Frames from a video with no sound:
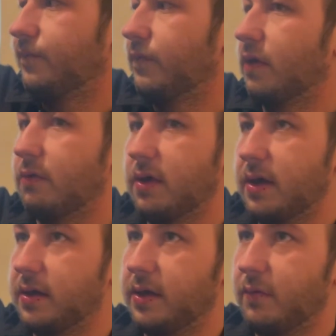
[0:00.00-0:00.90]
You want it?
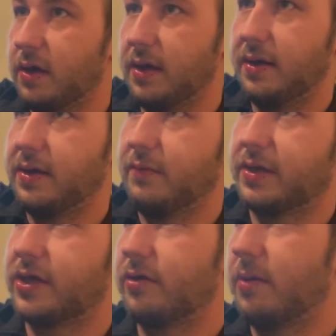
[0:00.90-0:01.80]
You want it? You want
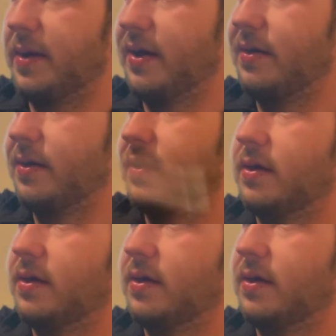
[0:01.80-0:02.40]
the straw, bud?